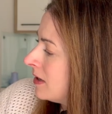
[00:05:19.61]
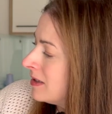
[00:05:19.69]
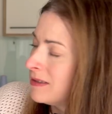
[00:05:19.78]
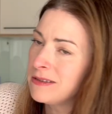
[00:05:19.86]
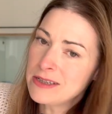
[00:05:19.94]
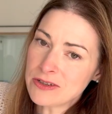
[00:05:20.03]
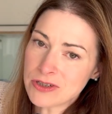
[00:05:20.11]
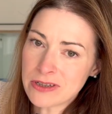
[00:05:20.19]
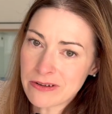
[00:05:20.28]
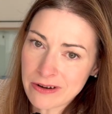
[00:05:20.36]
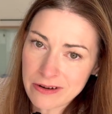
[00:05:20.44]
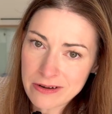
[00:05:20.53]

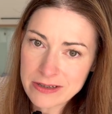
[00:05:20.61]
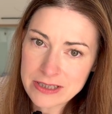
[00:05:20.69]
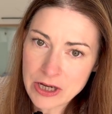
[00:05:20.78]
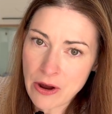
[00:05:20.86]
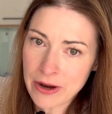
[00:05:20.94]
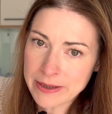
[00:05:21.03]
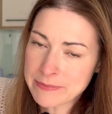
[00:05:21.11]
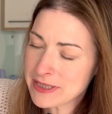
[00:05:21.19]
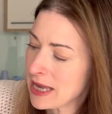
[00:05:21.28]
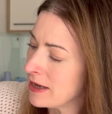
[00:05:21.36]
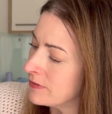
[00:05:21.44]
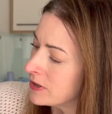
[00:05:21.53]
stitching time
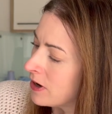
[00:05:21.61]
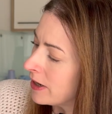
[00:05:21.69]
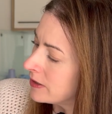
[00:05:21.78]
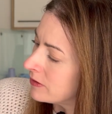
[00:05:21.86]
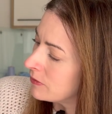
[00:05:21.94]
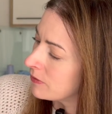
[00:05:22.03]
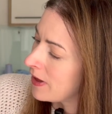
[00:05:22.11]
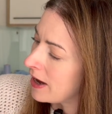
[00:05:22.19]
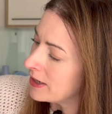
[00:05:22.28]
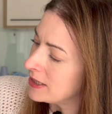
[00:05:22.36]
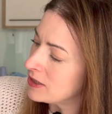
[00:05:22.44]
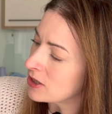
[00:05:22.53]
saves 9 and all that.
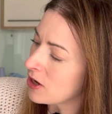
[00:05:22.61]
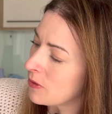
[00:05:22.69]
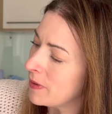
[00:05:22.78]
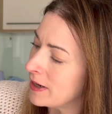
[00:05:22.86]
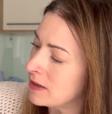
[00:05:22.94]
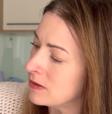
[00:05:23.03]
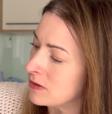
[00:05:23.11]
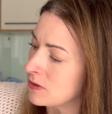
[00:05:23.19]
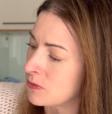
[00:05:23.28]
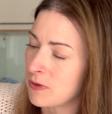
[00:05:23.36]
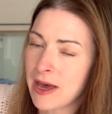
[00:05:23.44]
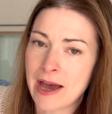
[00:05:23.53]
I need to go in and
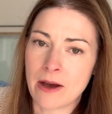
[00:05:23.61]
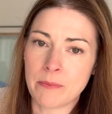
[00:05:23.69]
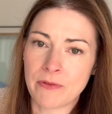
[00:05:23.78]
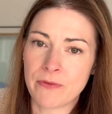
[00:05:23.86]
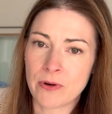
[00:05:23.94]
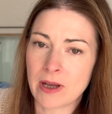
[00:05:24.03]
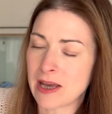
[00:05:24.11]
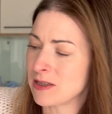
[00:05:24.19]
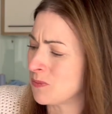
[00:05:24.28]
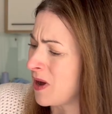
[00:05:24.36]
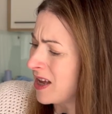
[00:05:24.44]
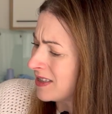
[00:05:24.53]
sort that out before it gets
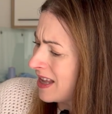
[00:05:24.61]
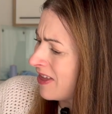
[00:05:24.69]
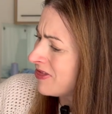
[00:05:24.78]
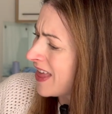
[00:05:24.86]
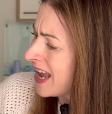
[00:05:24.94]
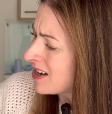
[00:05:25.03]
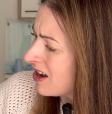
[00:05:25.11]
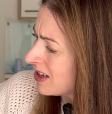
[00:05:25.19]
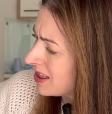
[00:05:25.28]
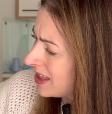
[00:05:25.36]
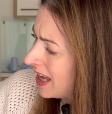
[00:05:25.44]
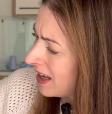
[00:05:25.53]
worse. And then I
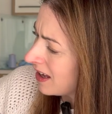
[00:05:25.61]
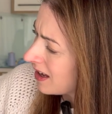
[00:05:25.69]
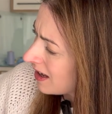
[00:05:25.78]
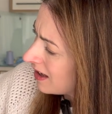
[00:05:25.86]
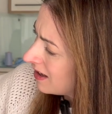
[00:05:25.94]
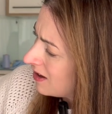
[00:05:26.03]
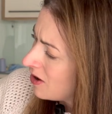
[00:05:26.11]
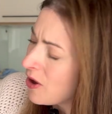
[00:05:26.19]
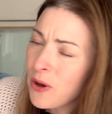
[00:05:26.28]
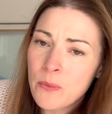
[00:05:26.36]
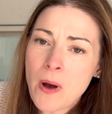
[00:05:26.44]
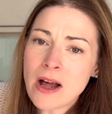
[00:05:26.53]
think
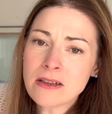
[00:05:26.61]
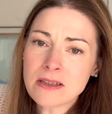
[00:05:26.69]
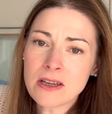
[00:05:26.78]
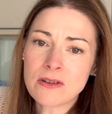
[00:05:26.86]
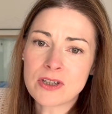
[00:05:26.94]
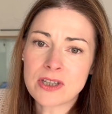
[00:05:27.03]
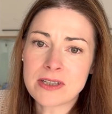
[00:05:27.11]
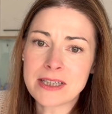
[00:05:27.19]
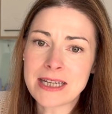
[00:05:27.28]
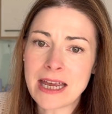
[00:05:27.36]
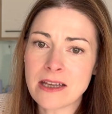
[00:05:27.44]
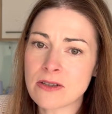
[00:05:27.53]
what I'll do, just to
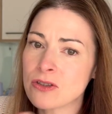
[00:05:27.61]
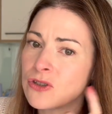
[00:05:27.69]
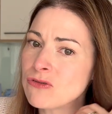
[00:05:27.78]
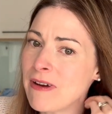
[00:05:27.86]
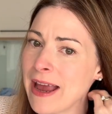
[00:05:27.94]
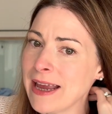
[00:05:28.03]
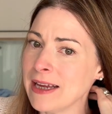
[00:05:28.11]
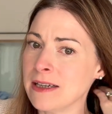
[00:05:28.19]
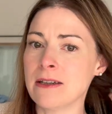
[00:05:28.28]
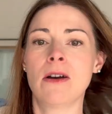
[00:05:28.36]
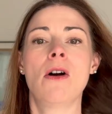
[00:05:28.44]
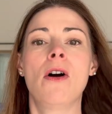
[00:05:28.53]
take
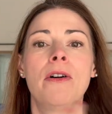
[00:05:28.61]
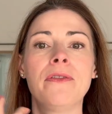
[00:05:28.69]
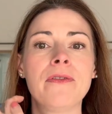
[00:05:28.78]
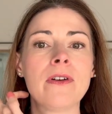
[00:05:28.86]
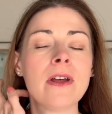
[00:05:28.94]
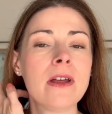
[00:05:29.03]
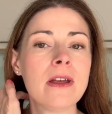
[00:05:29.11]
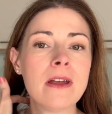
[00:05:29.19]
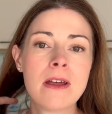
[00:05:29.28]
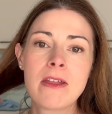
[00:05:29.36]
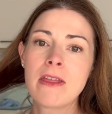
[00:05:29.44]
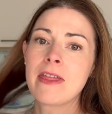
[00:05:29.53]
strain off
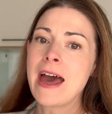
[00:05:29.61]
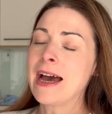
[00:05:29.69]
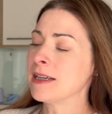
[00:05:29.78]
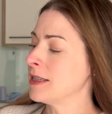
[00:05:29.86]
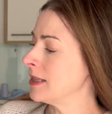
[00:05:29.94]
that